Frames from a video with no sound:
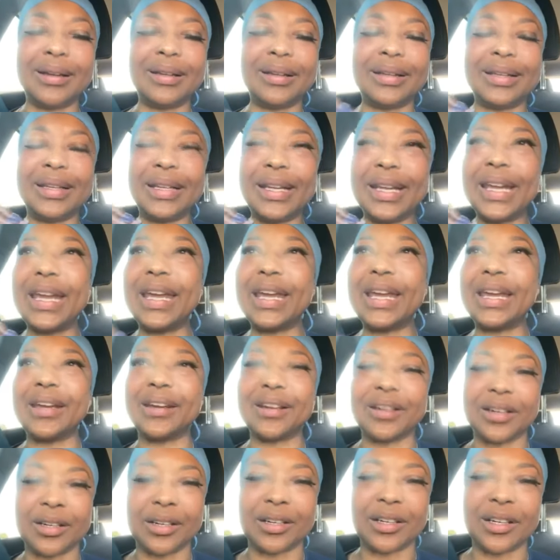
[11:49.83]

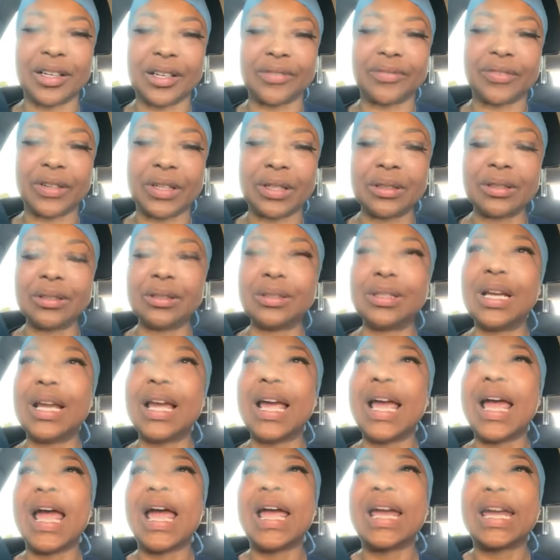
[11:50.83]
Live.
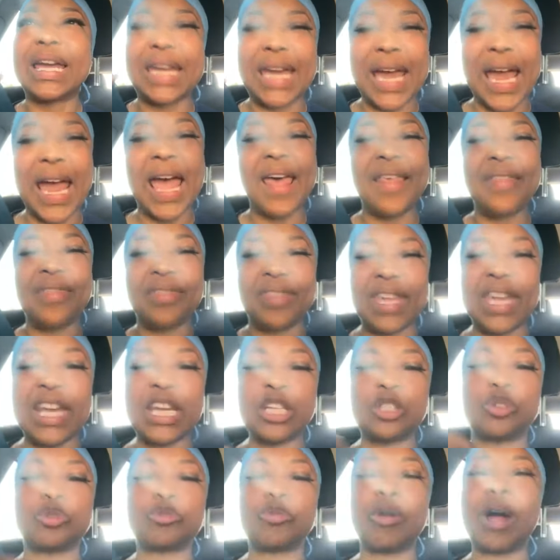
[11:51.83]
Can
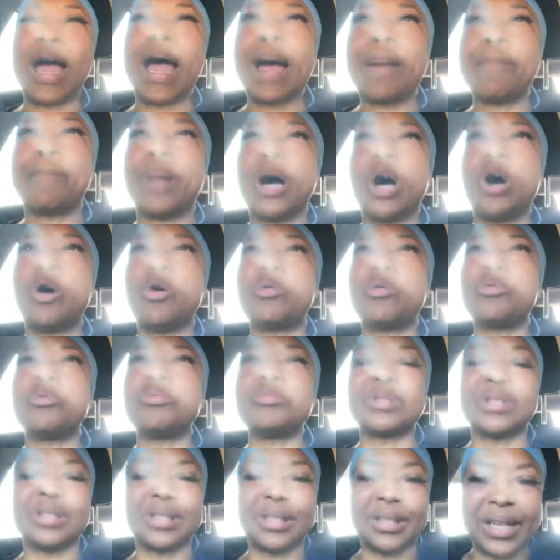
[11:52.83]
these dry
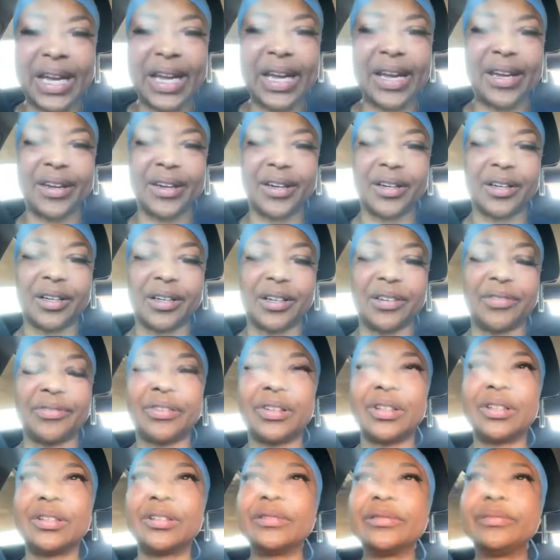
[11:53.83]
bones live?